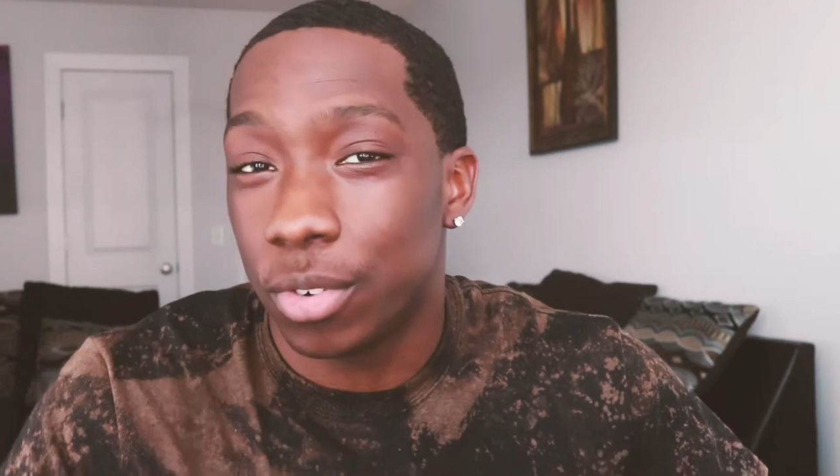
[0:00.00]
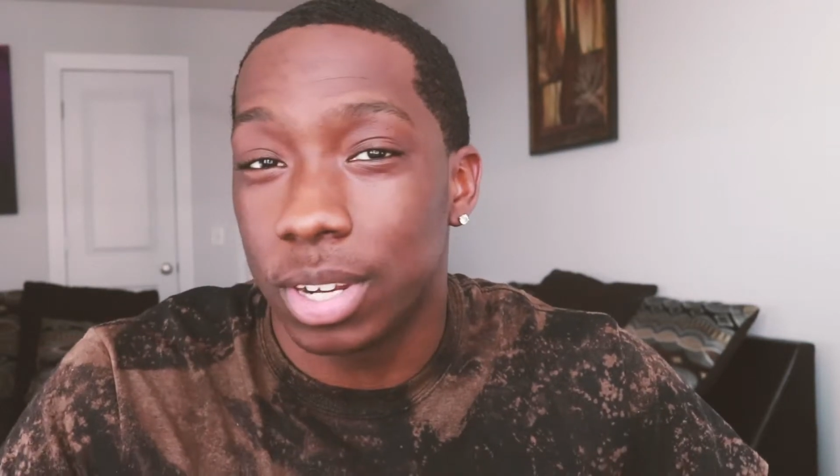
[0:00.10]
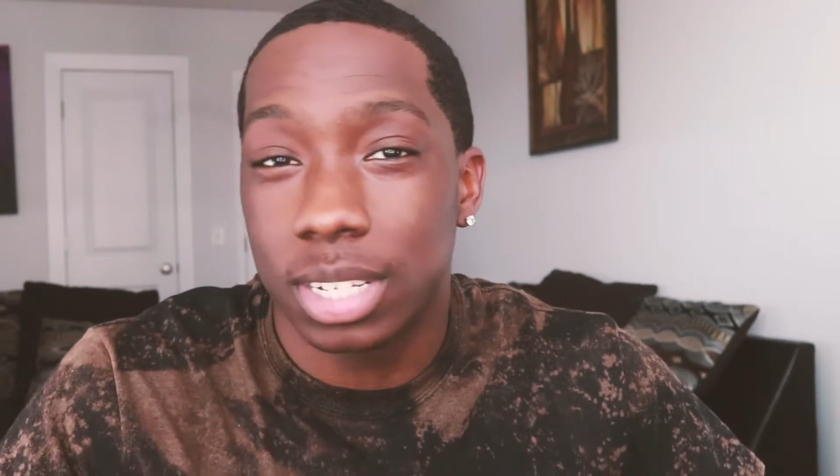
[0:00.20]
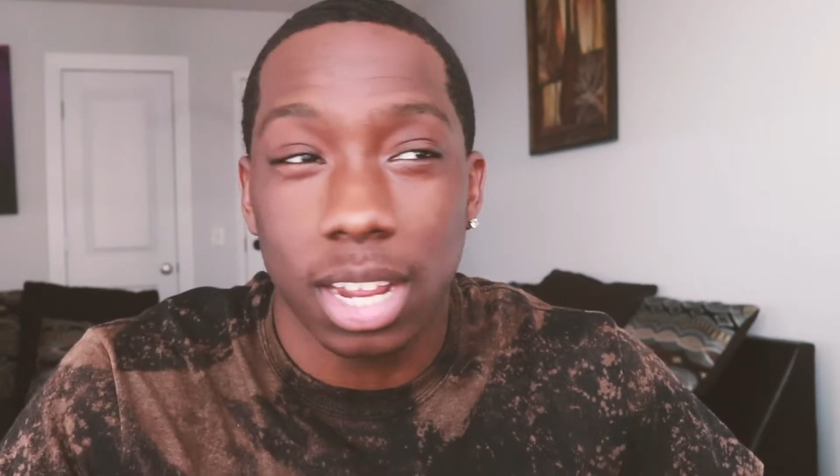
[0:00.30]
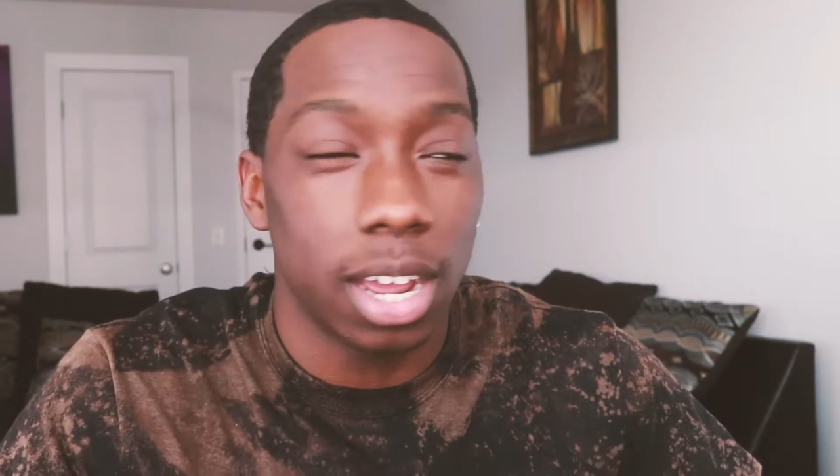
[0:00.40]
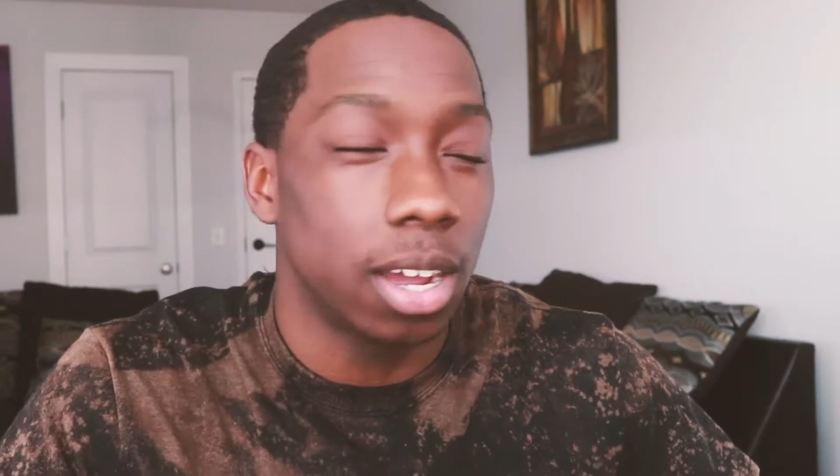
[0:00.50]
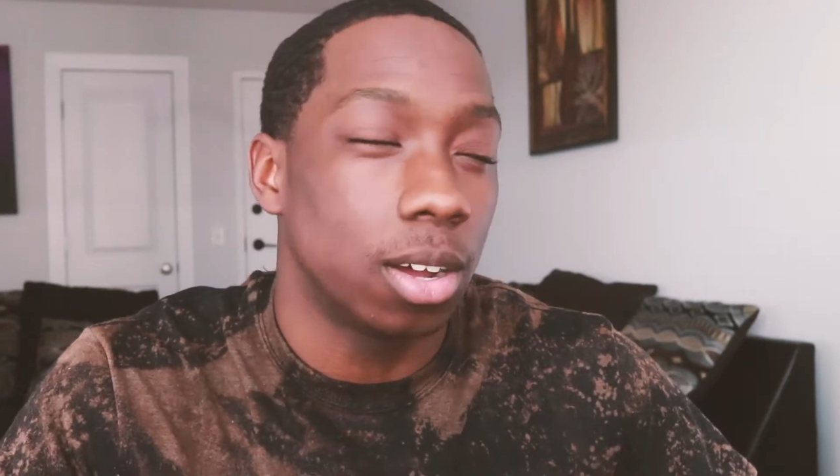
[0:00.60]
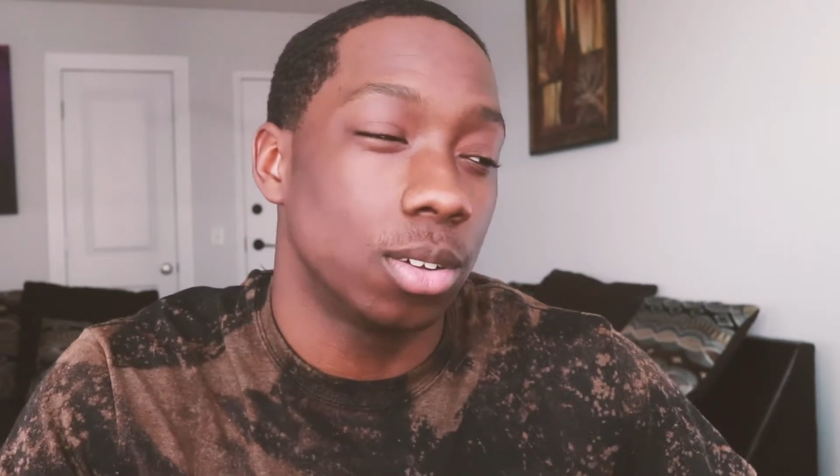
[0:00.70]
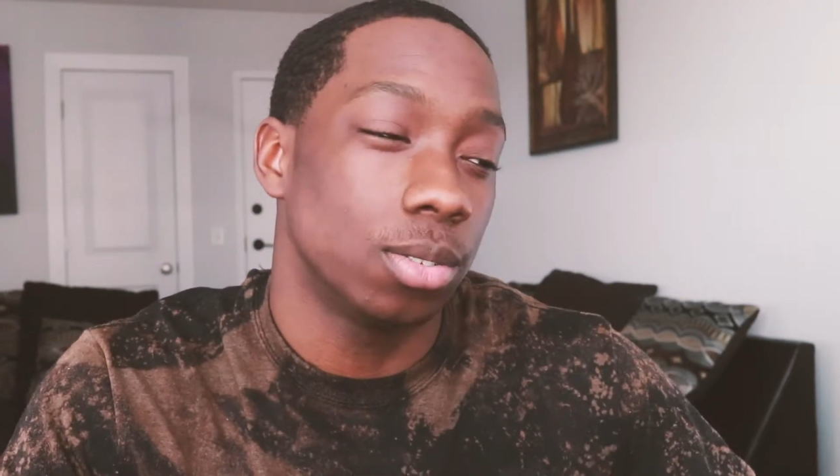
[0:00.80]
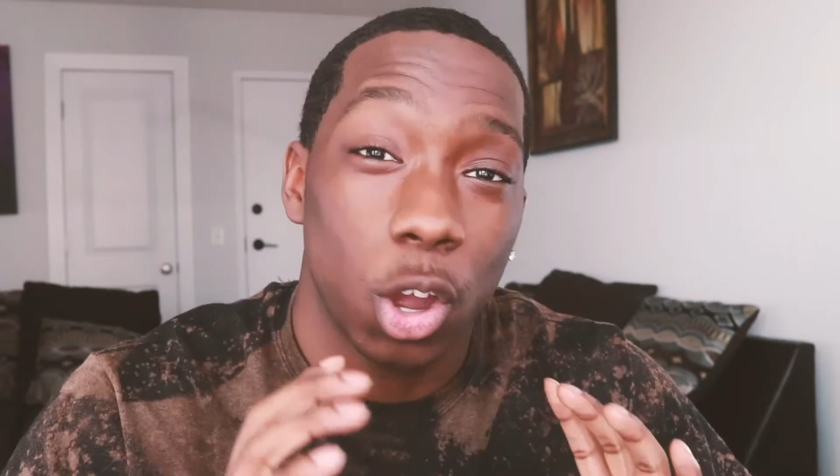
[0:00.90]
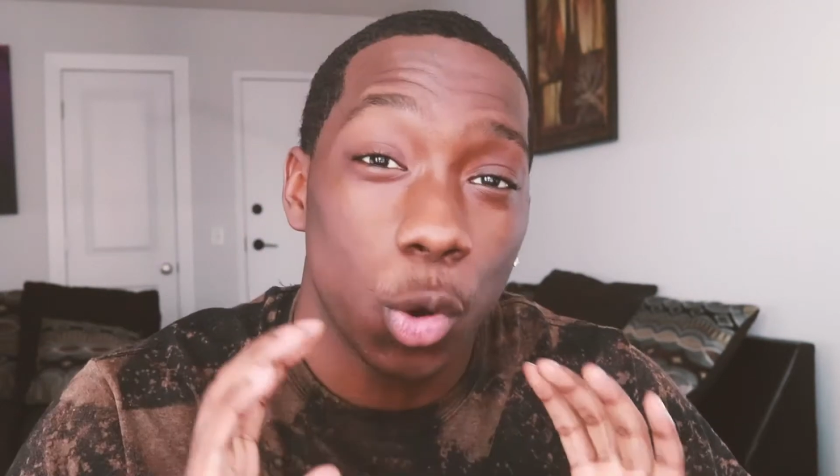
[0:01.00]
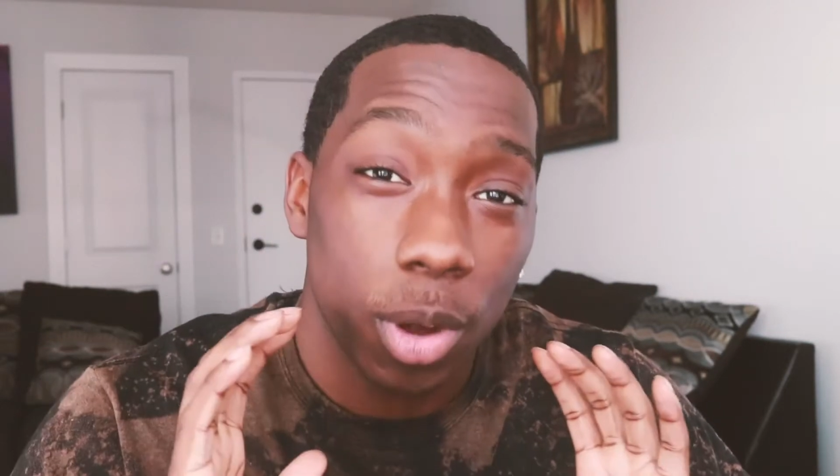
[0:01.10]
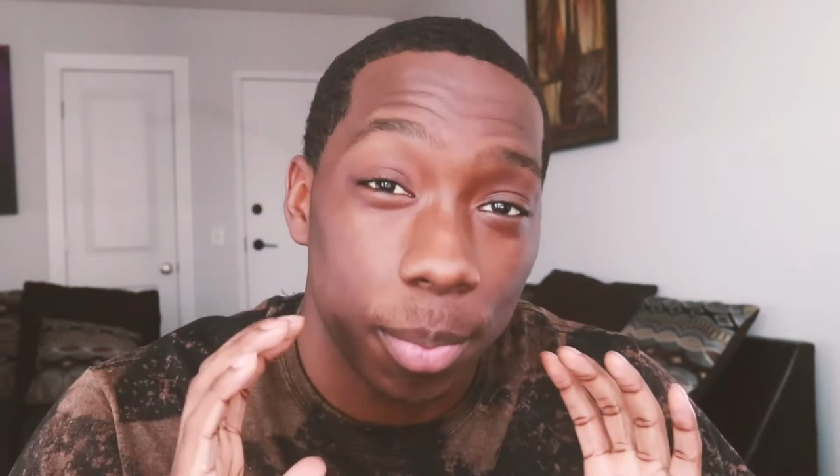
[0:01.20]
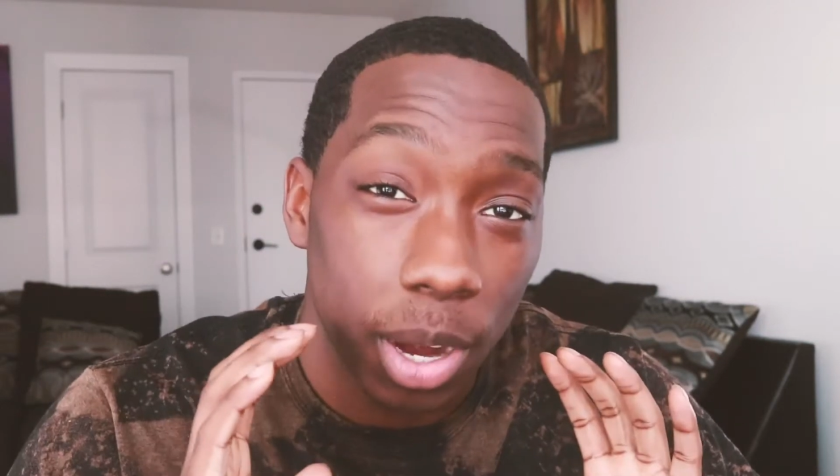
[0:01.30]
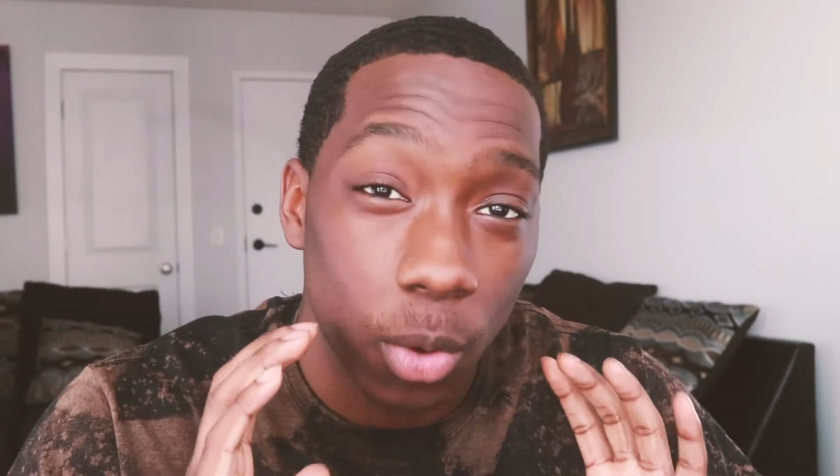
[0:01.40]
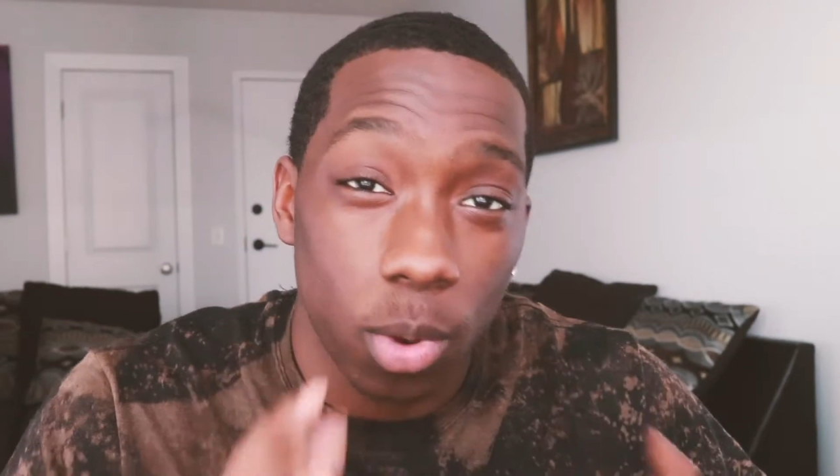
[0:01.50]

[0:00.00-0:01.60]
freestyle. I hope everybody